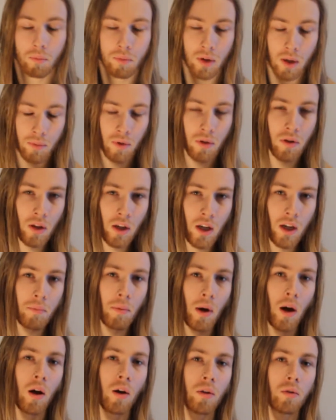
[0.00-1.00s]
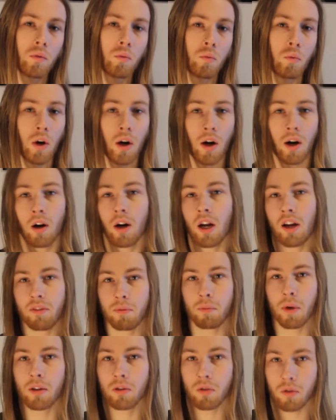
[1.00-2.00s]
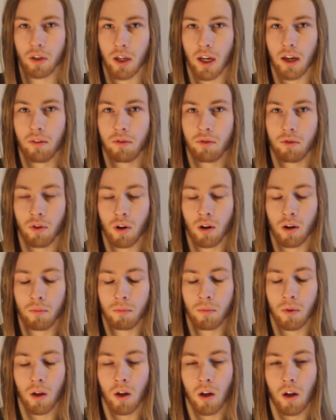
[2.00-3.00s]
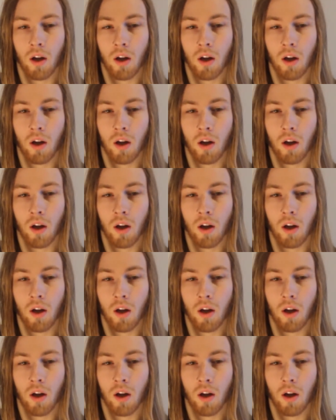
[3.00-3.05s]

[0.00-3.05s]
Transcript: people think about where heavy metal came from,